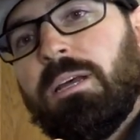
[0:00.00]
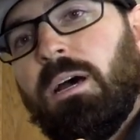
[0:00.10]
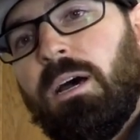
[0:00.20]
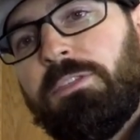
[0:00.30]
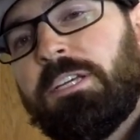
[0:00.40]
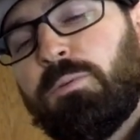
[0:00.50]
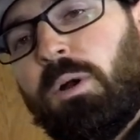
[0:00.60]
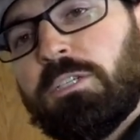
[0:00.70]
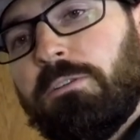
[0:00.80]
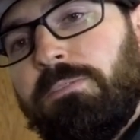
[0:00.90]
uh, thanks for
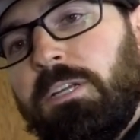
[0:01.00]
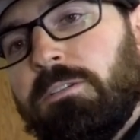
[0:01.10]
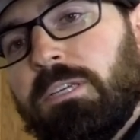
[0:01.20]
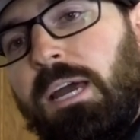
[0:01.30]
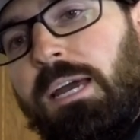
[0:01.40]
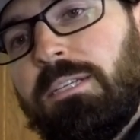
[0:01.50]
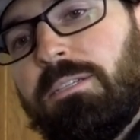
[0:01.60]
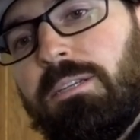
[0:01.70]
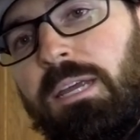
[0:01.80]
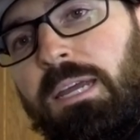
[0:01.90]
watching our videos,
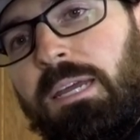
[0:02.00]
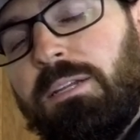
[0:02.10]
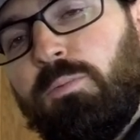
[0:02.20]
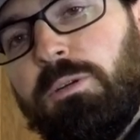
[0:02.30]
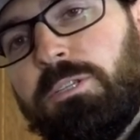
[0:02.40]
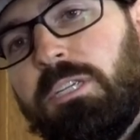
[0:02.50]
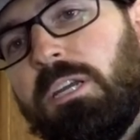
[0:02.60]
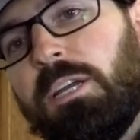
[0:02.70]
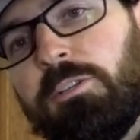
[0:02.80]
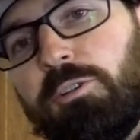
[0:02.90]
guys, and we'll see you
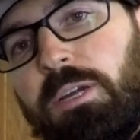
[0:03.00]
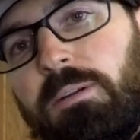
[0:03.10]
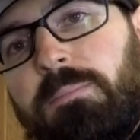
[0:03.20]
on the trail.